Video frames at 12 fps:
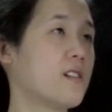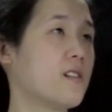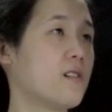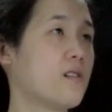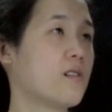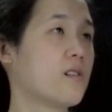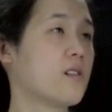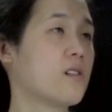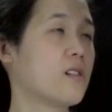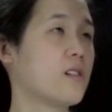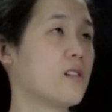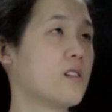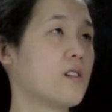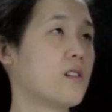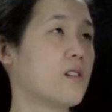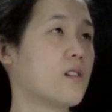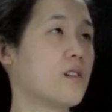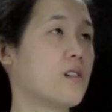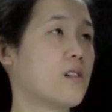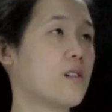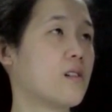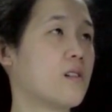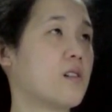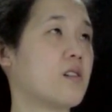
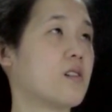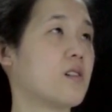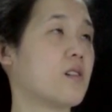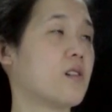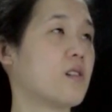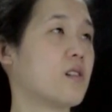[no speech]